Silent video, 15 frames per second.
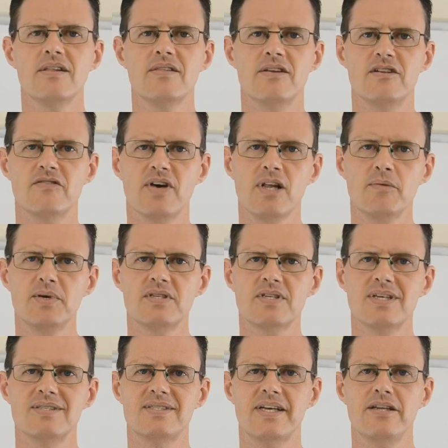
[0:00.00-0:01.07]
The developers
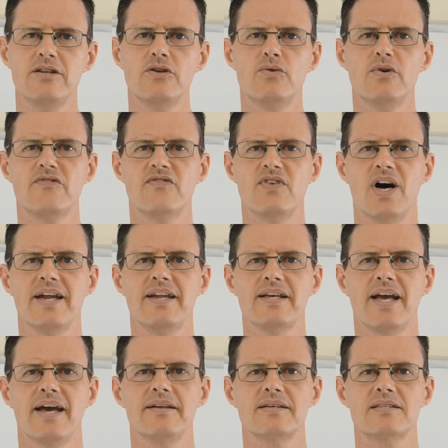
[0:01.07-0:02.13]
continued refining
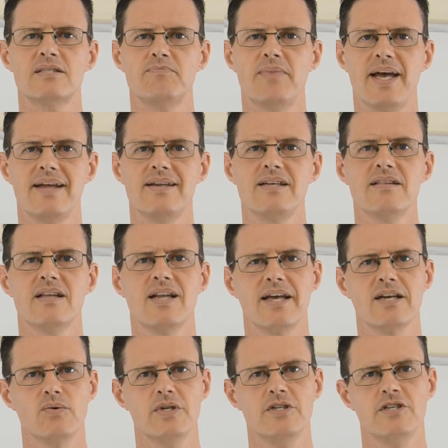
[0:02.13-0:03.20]
and expanding the
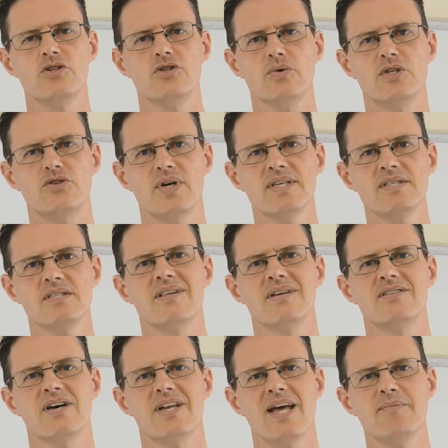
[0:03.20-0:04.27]
language to address the
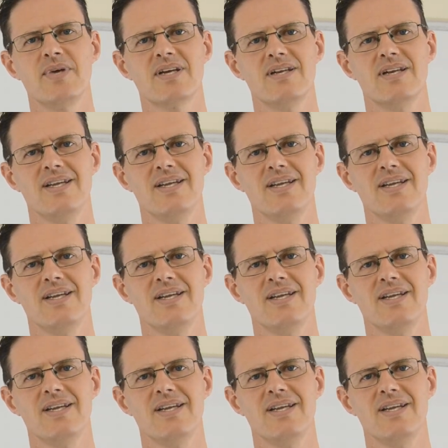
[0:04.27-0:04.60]
dynamic